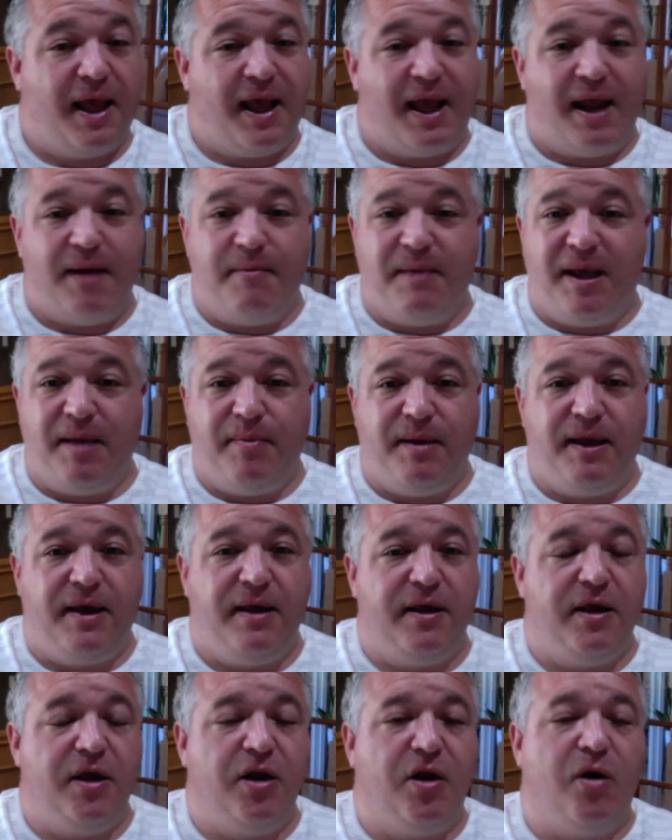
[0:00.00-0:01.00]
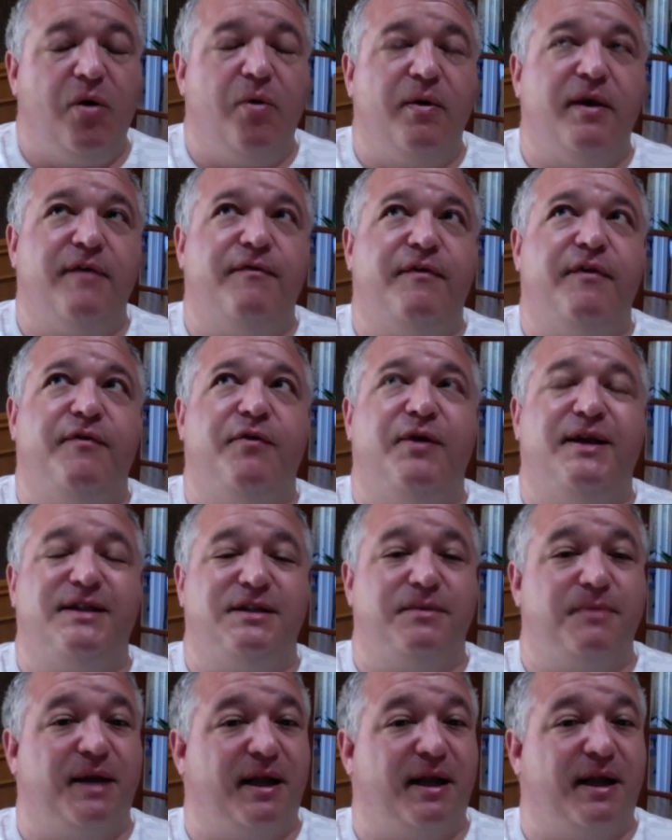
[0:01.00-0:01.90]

and maybe you know if, if you get some